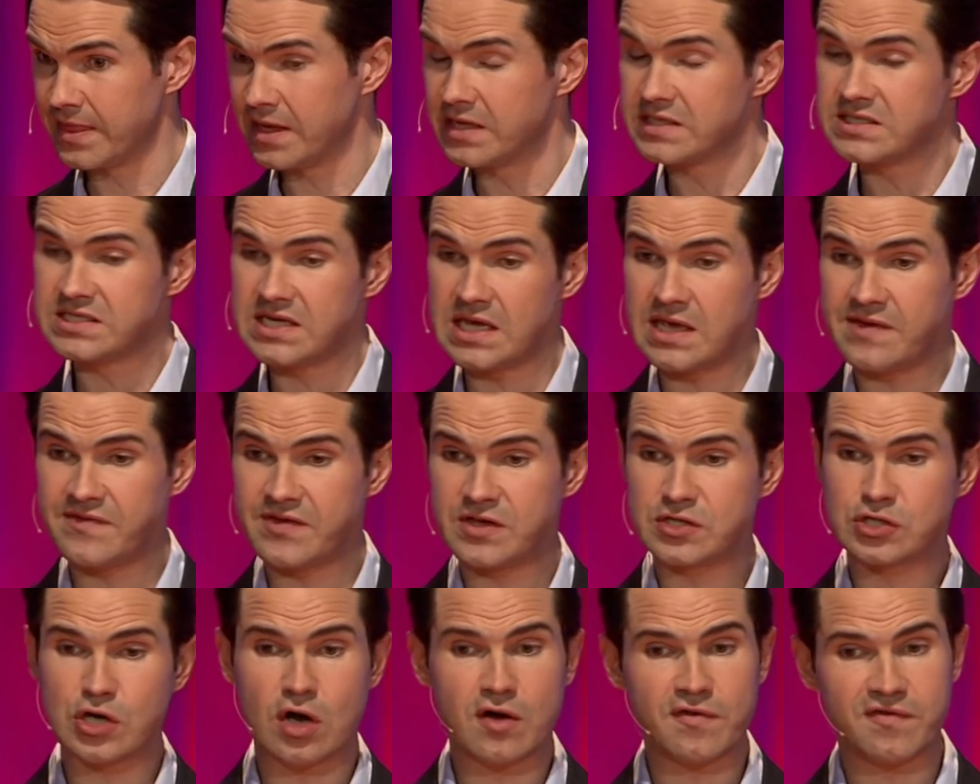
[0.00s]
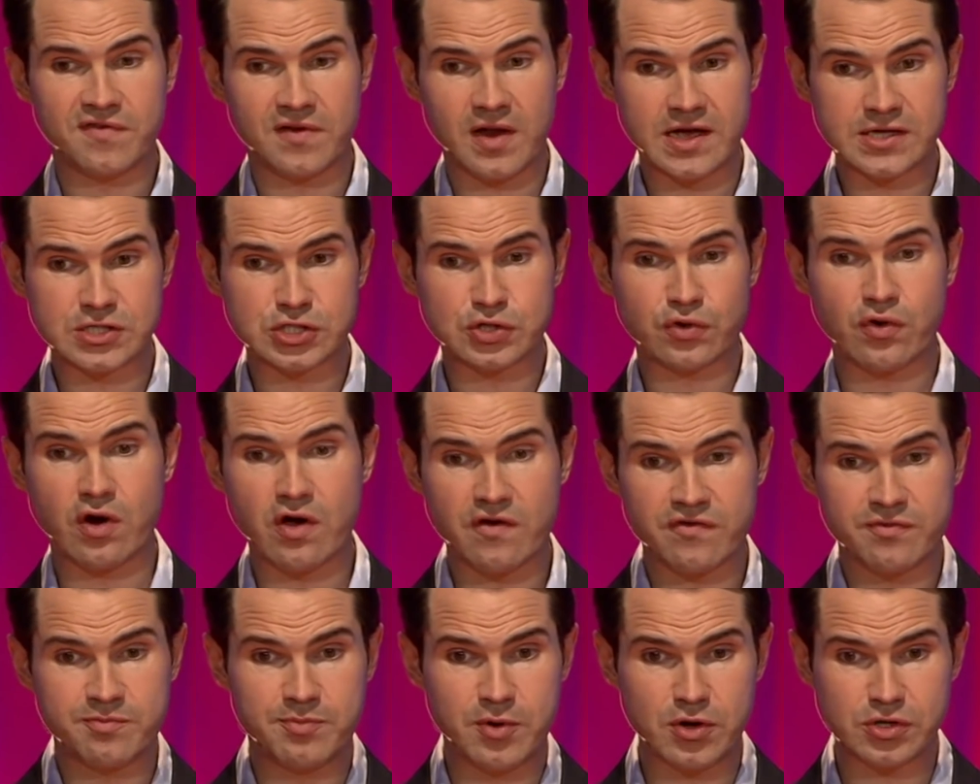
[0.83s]
T V's off, lights are
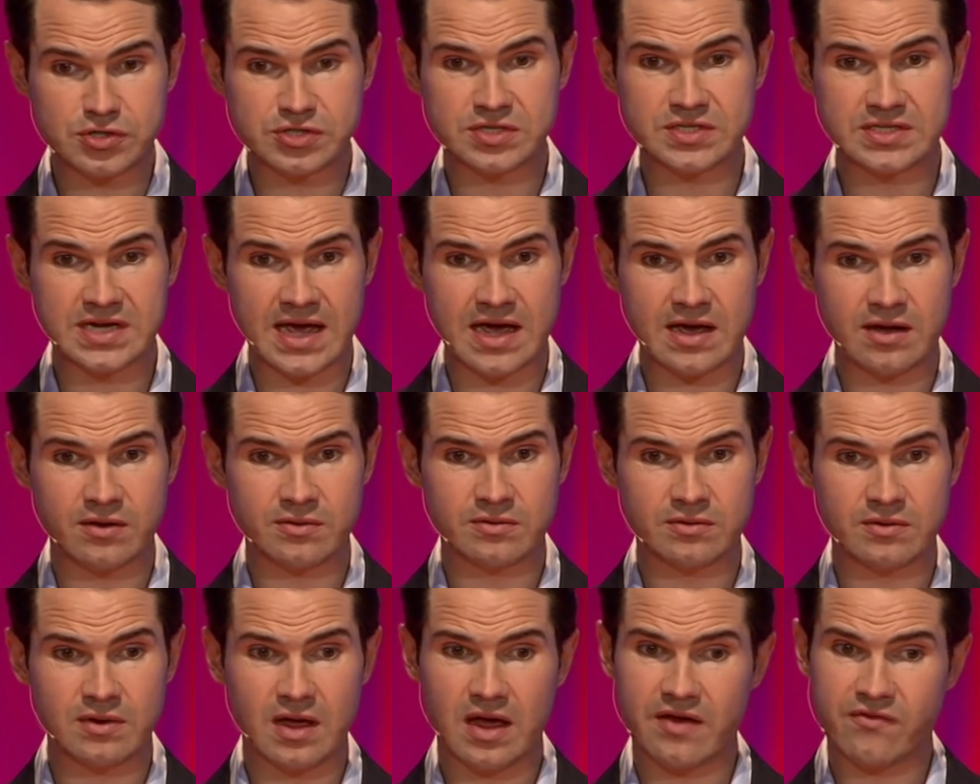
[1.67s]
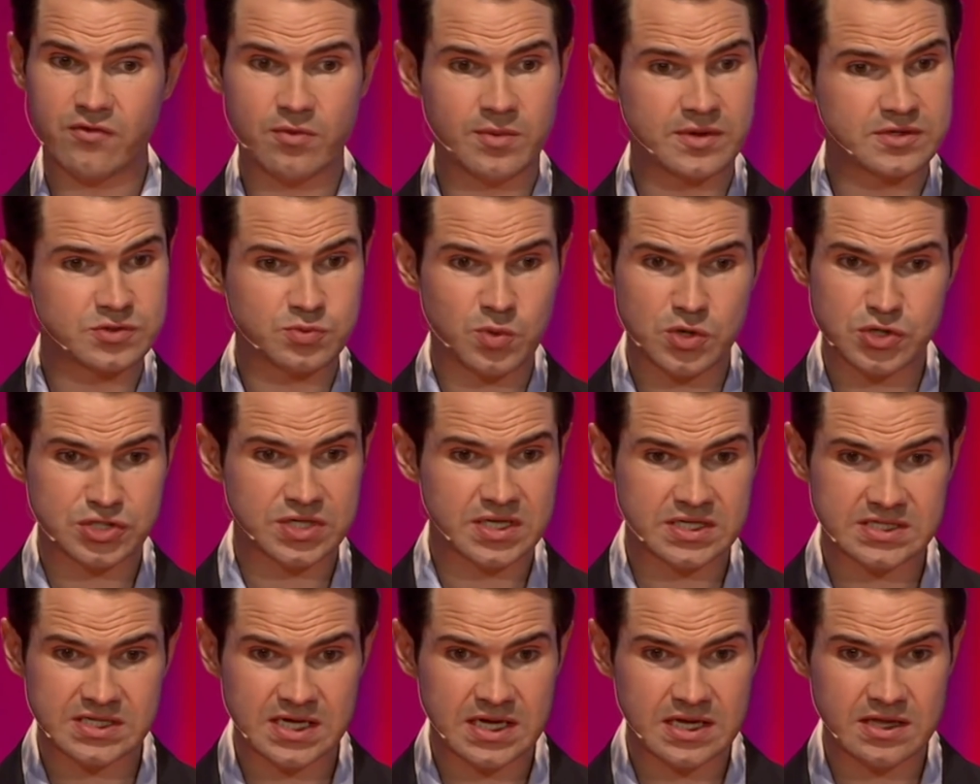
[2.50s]
off, books are down, everyone's washed
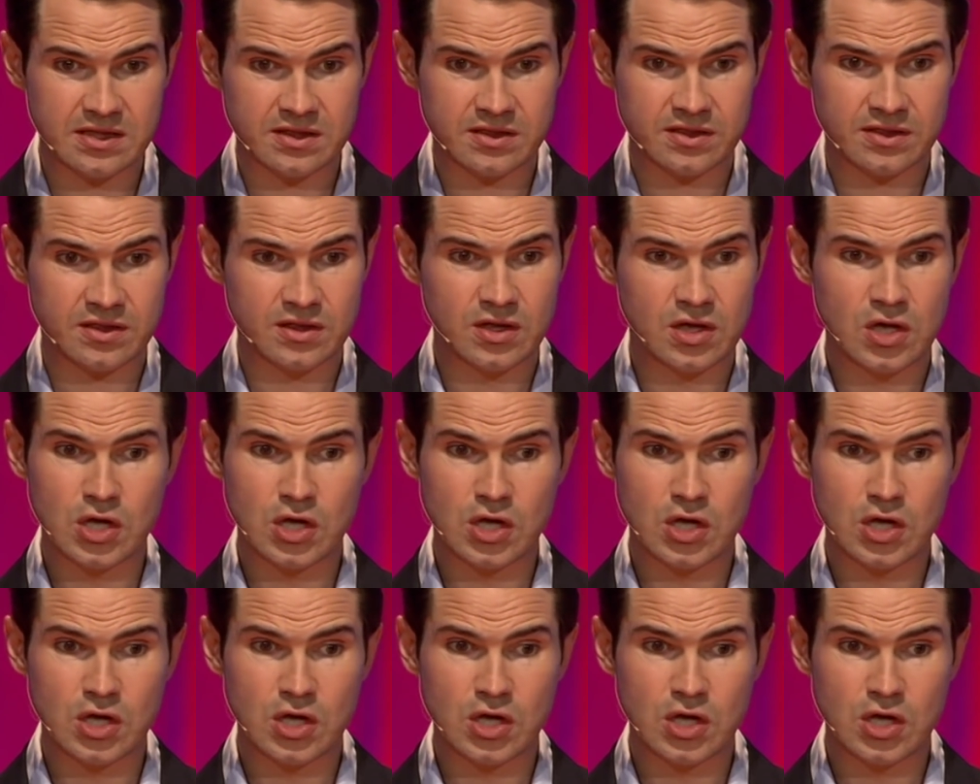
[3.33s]
their teeth,